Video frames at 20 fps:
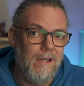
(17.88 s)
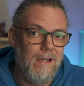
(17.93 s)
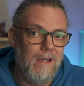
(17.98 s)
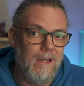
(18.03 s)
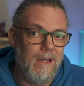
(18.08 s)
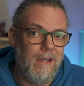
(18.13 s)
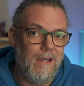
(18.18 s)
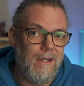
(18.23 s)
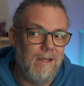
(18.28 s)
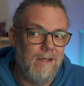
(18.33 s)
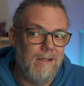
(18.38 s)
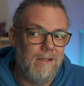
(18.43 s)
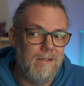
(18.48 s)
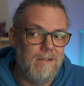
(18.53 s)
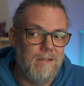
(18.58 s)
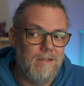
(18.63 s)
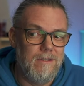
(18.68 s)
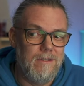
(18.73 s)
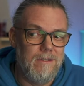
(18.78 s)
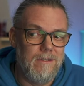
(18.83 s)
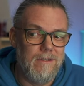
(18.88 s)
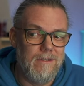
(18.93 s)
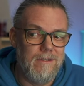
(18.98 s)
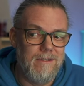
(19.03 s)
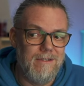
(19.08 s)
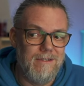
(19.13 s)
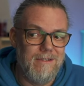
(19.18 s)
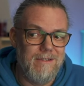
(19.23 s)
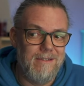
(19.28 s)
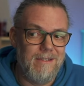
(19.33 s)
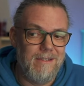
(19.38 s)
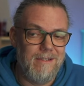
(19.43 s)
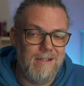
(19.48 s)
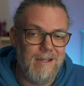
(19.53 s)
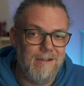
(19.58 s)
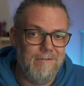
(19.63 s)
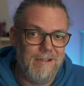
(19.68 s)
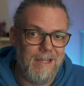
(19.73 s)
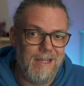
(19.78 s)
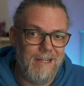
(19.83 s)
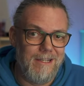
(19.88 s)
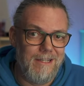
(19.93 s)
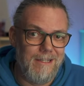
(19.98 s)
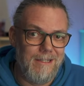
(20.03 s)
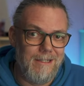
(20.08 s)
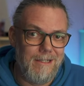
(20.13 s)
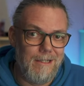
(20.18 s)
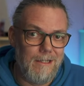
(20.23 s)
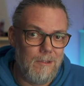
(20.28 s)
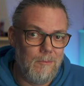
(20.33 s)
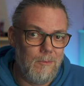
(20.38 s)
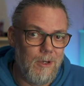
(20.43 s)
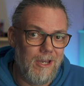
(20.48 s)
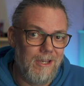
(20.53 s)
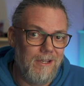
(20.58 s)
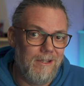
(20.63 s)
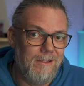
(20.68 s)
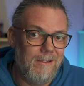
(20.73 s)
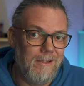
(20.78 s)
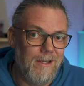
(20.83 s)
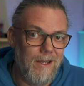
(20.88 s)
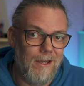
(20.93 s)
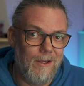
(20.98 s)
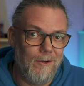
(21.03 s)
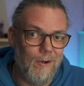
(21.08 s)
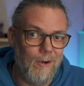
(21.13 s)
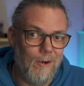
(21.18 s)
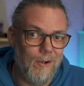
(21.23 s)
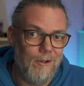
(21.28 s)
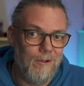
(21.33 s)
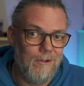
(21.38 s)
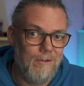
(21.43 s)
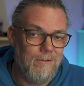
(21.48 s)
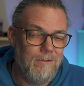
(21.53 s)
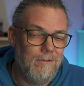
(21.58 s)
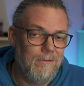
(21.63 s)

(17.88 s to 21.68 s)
and didn't have any knee pain at all,